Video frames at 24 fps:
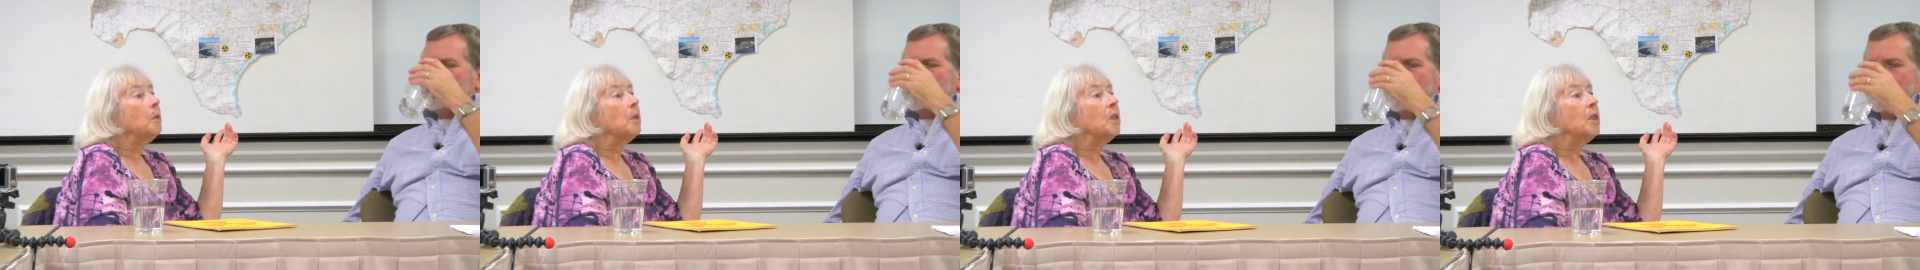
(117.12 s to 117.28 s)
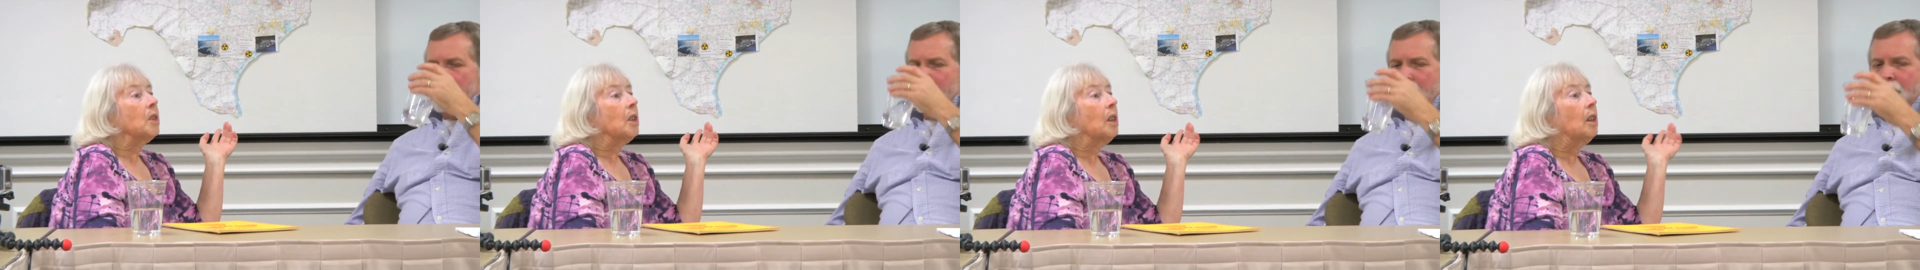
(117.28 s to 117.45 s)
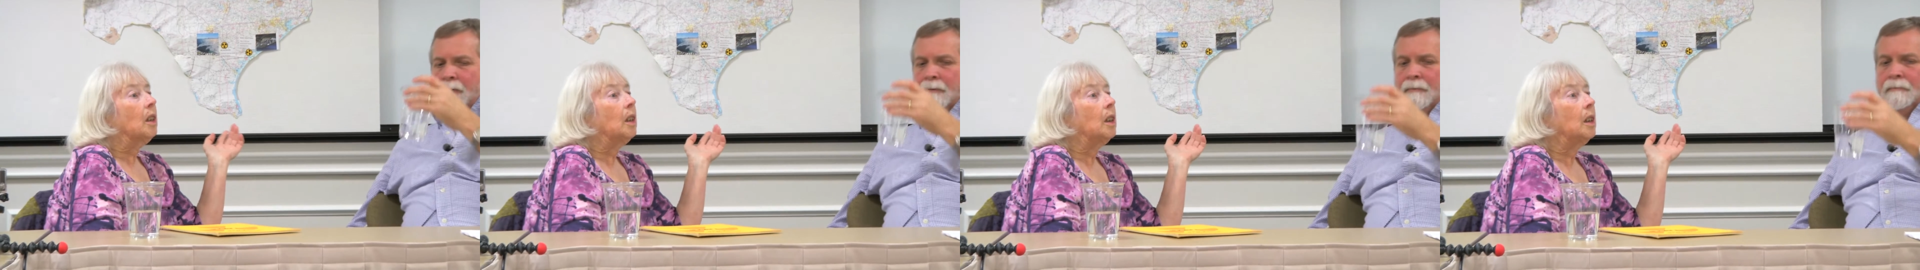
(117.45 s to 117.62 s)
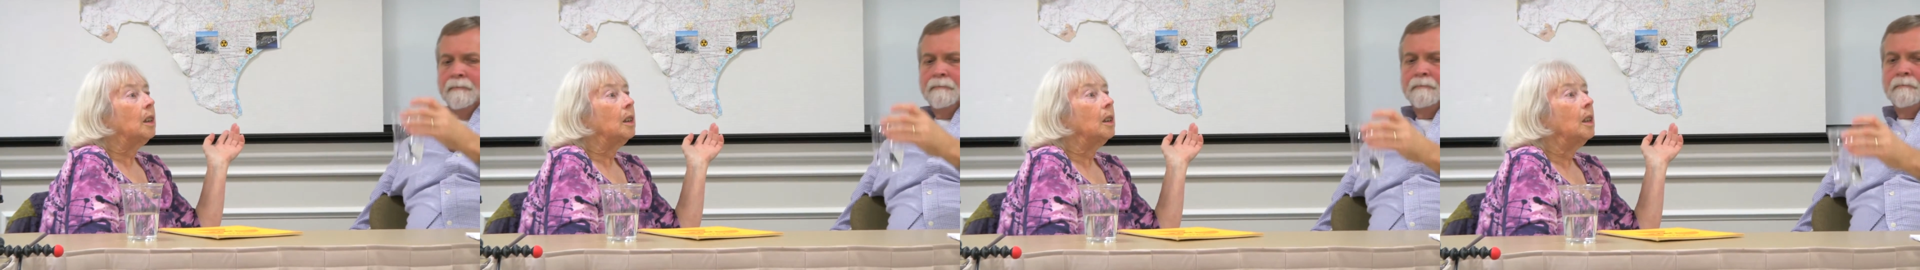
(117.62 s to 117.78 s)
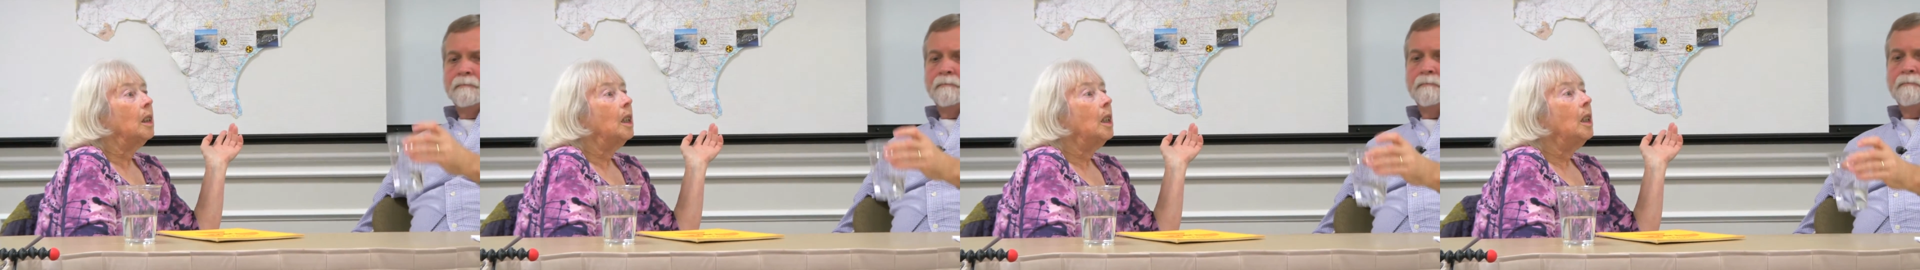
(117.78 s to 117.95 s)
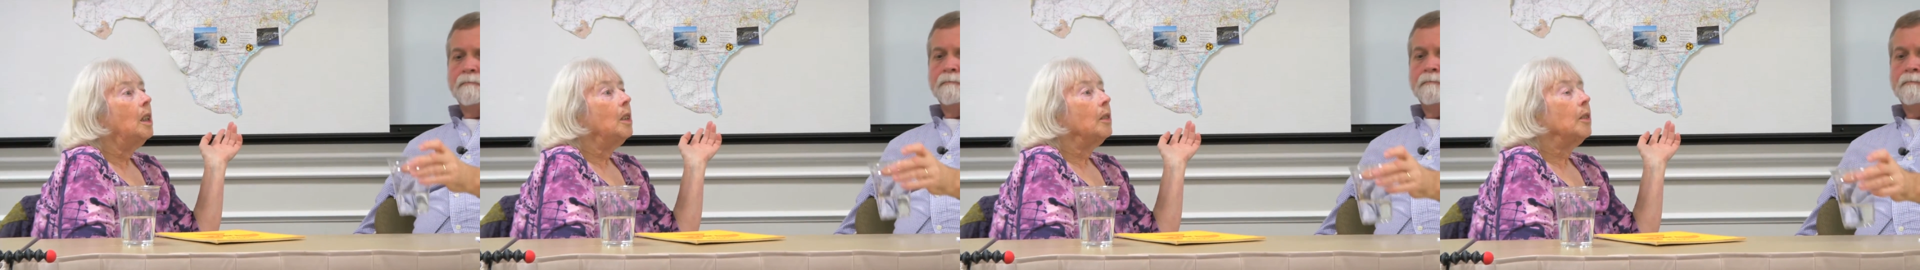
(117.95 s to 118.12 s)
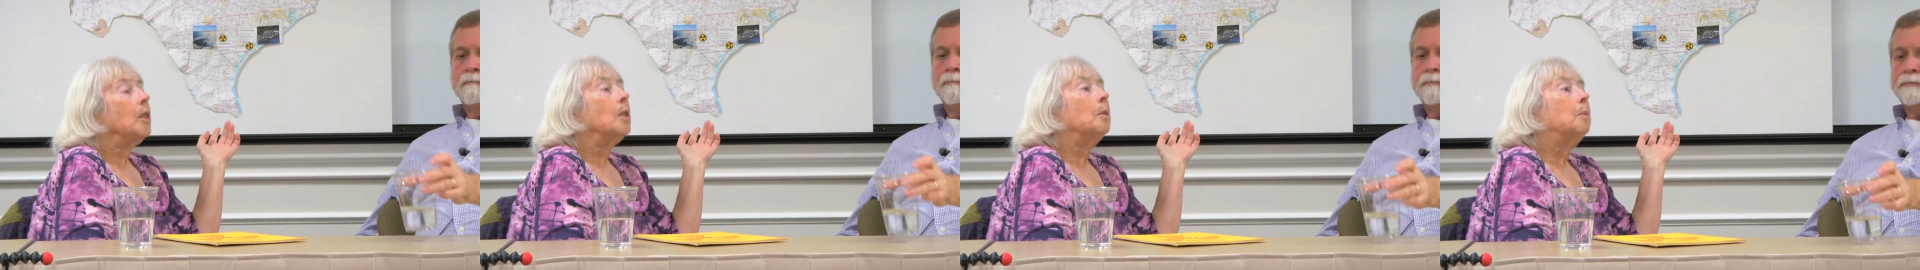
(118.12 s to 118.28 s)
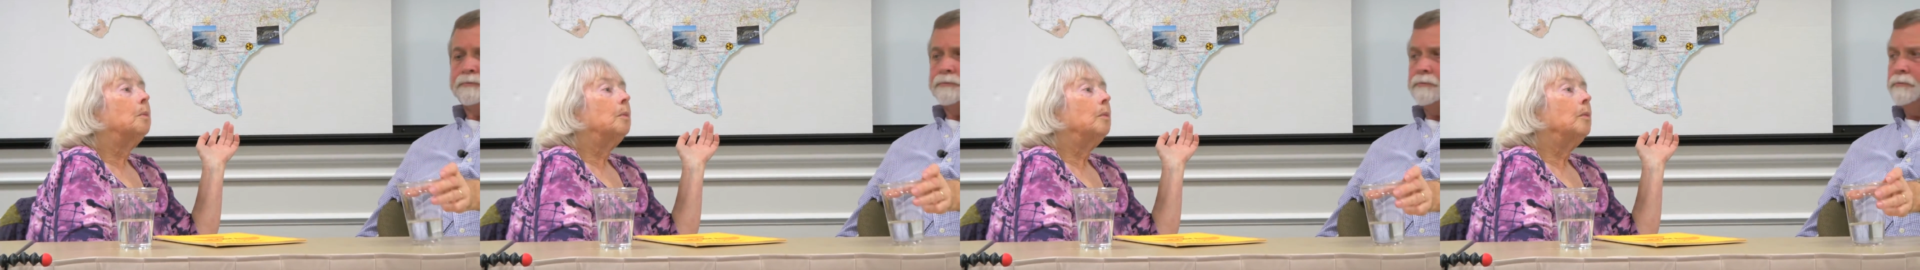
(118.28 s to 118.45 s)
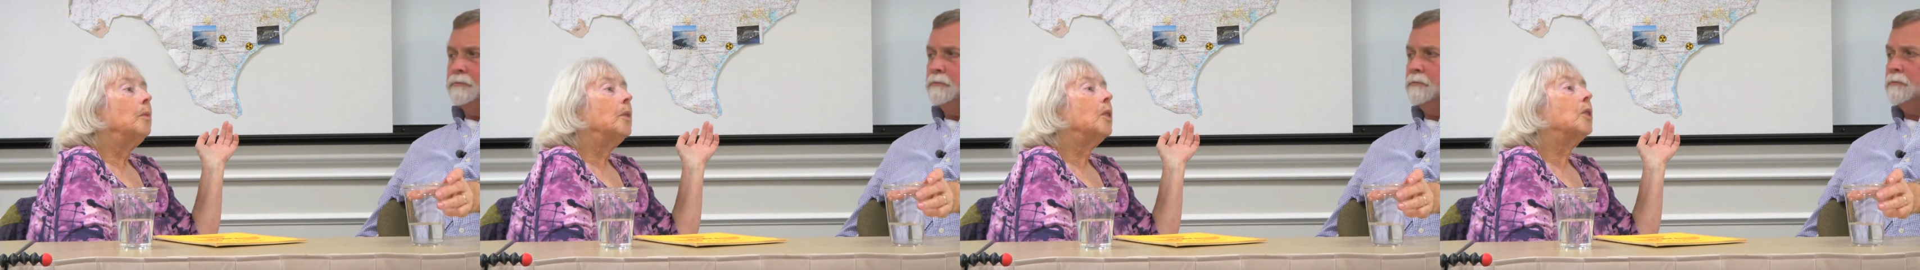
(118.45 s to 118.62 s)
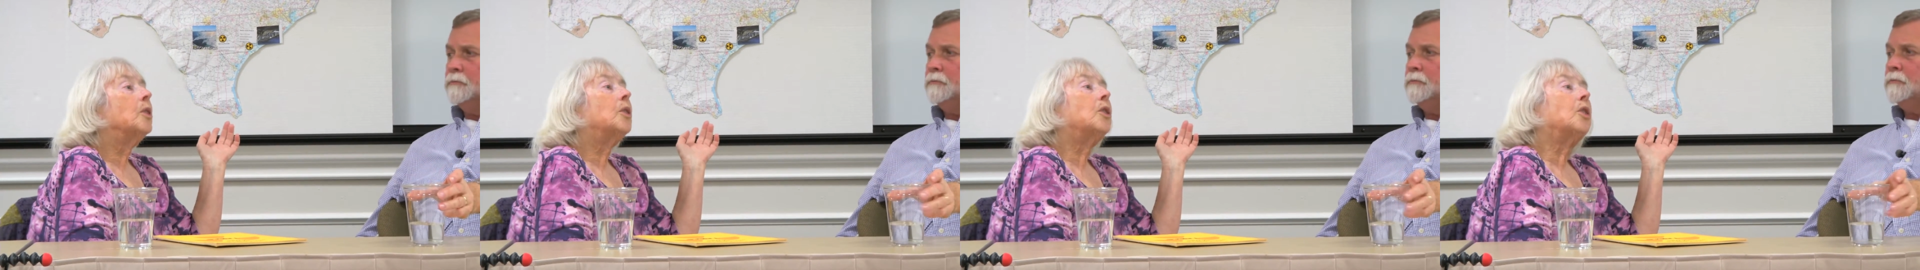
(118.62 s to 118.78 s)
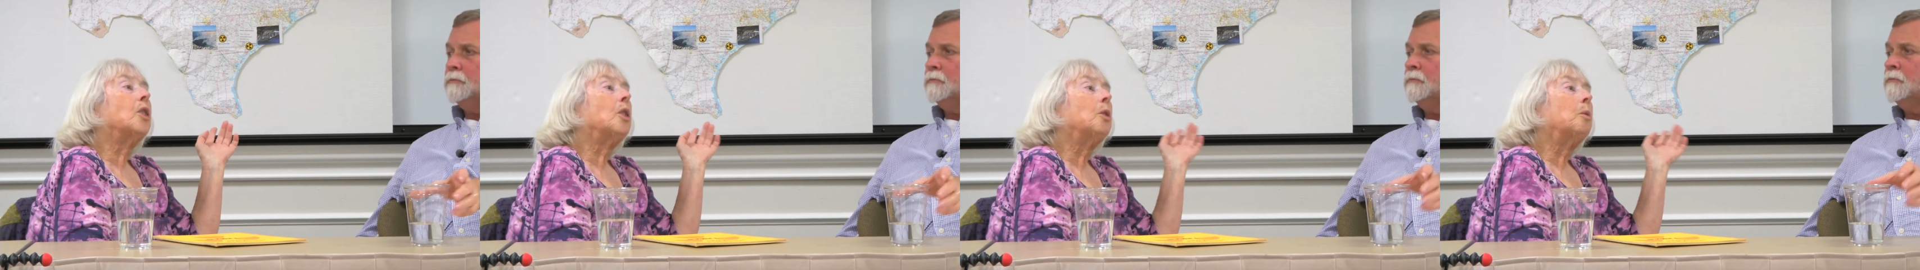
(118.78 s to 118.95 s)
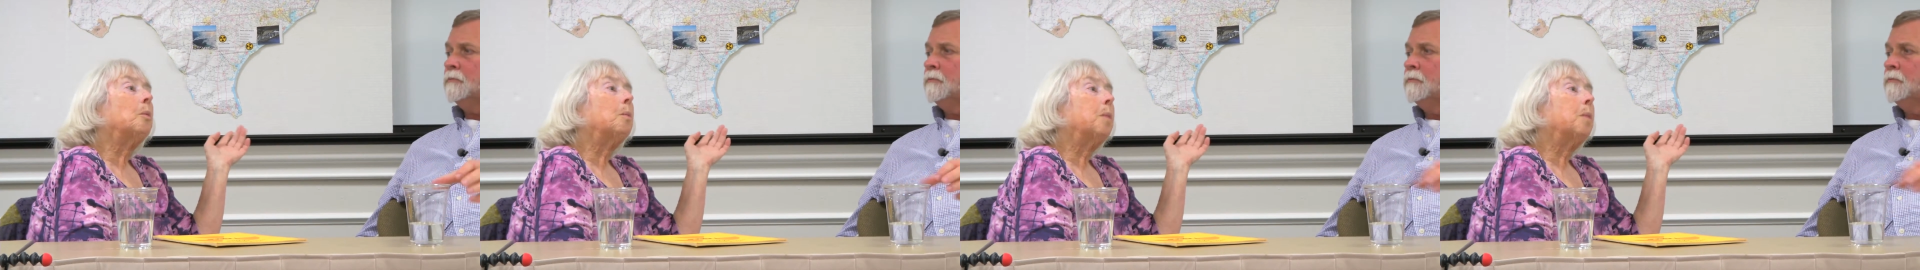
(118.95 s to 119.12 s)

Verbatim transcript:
Speaker 1: was called the soap